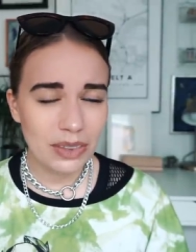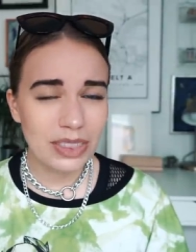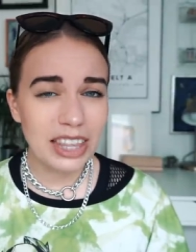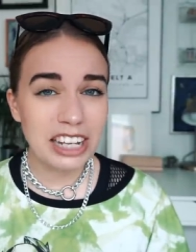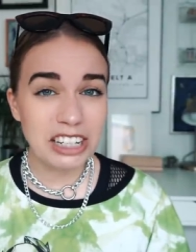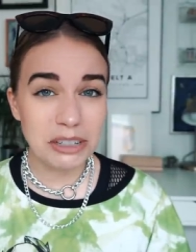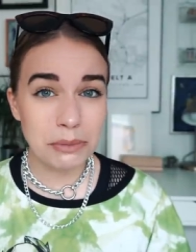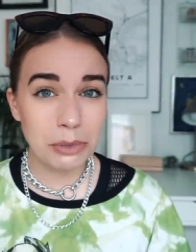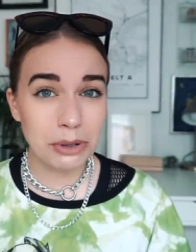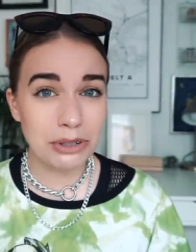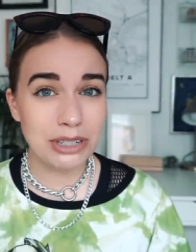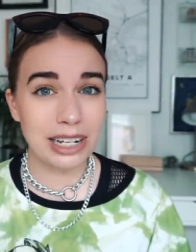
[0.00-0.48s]

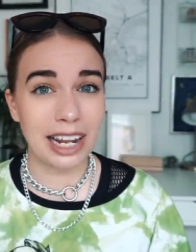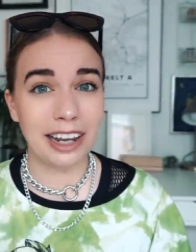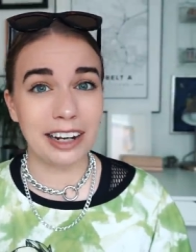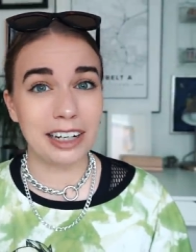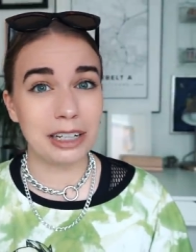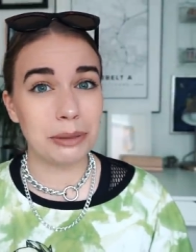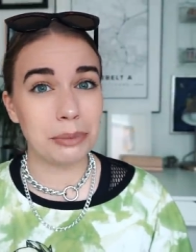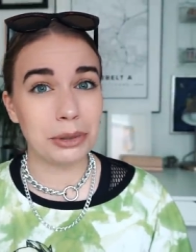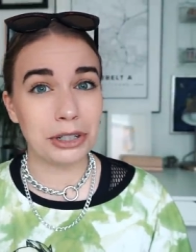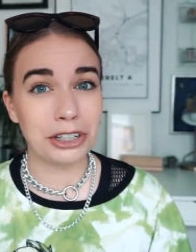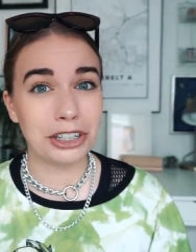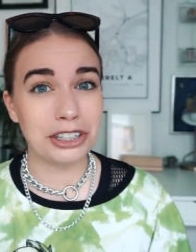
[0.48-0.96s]
that's most
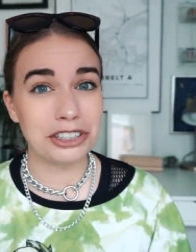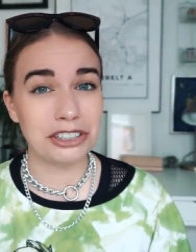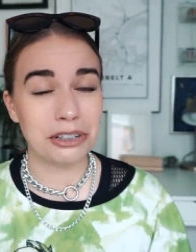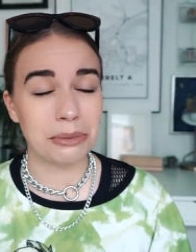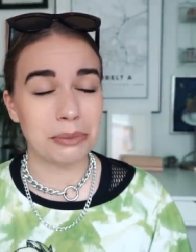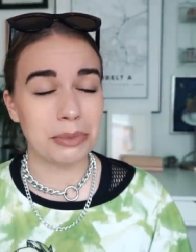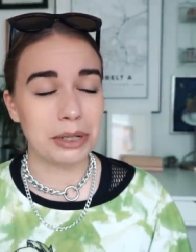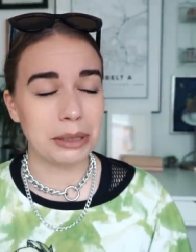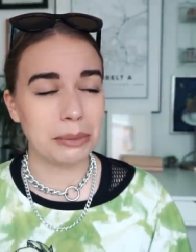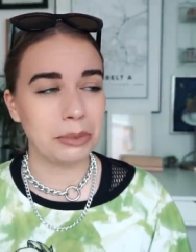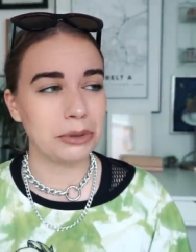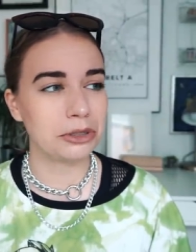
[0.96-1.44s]
likely because
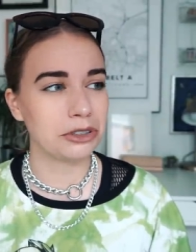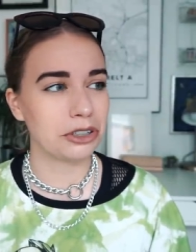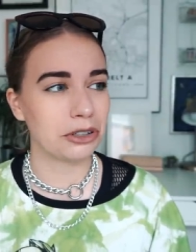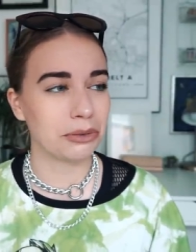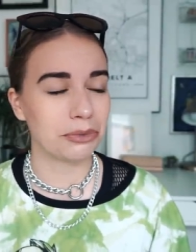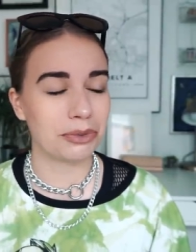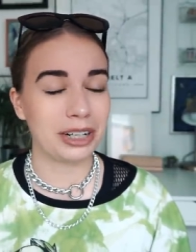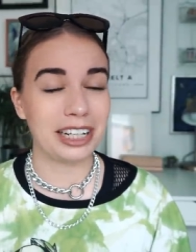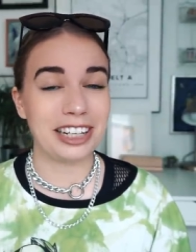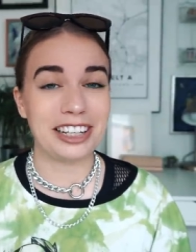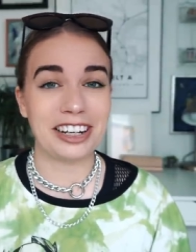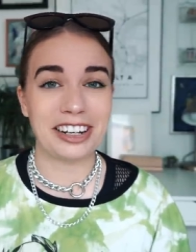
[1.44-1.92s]
some people
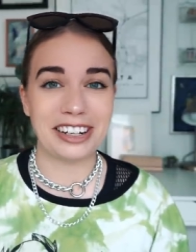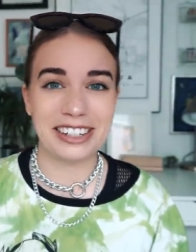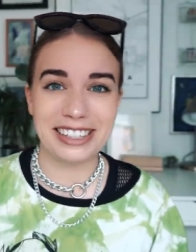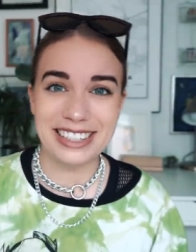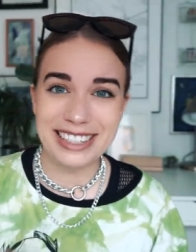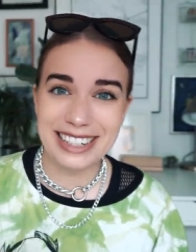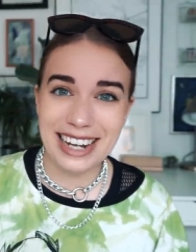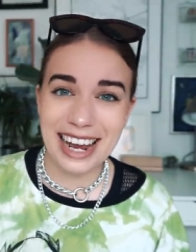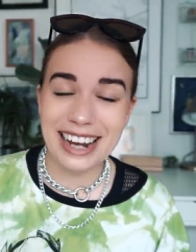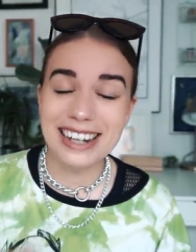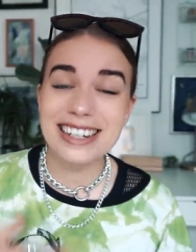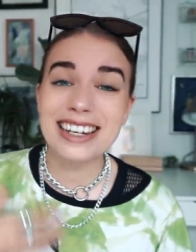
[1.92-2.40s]
don't really
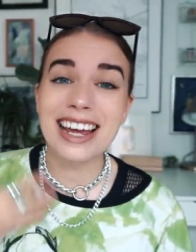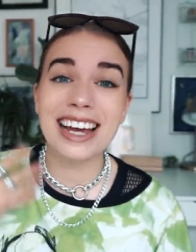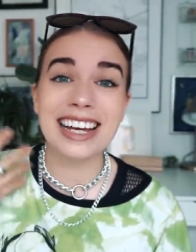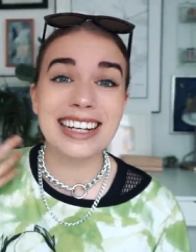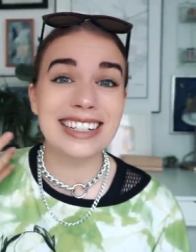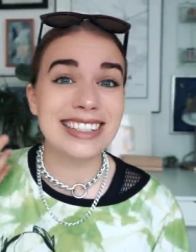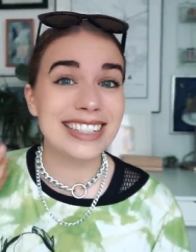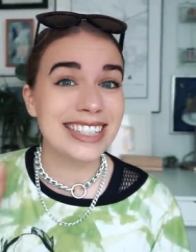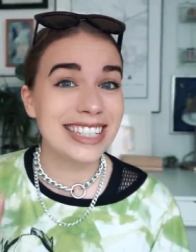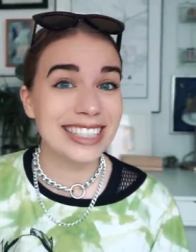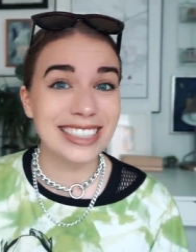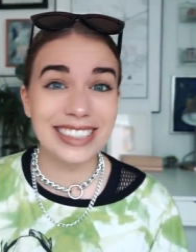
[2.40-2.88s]
understand. I
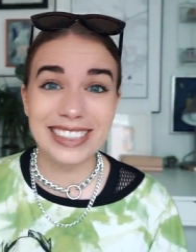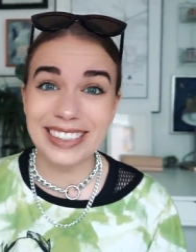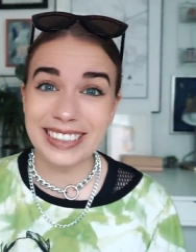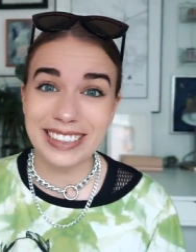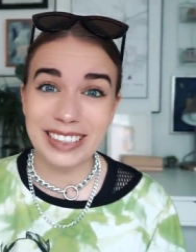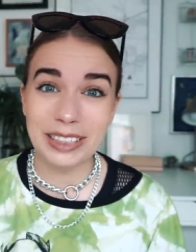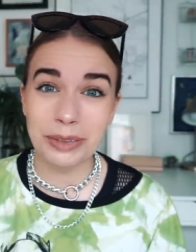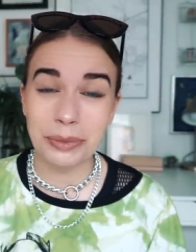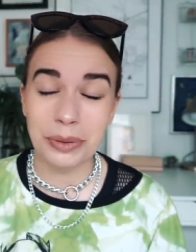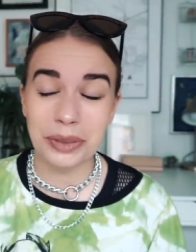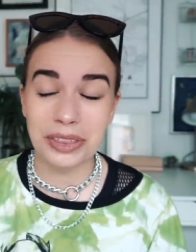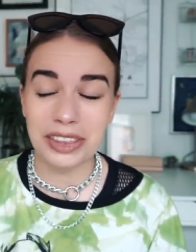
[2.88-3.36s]
still
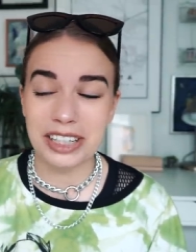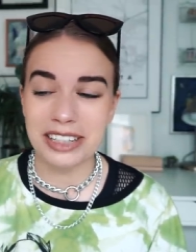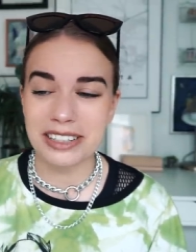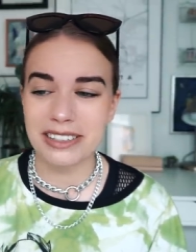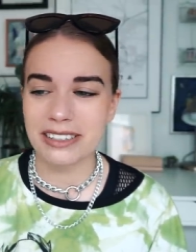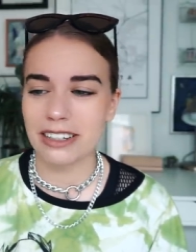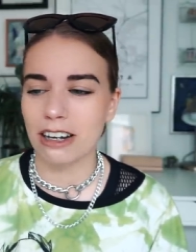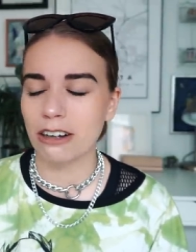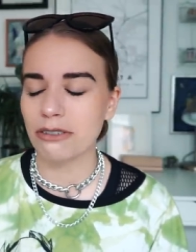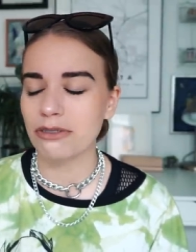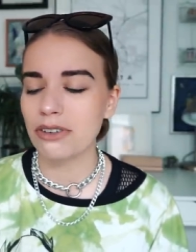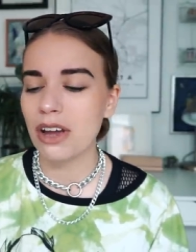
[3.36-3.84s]
deal with this
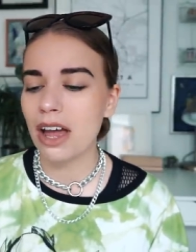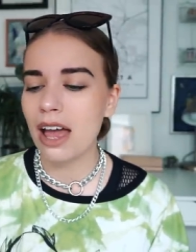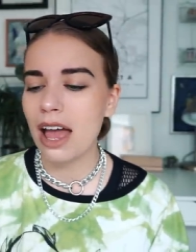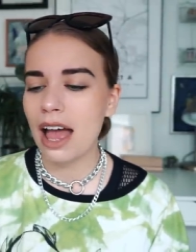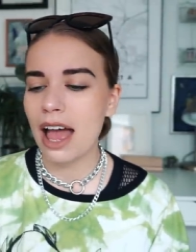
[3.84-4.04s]
stuff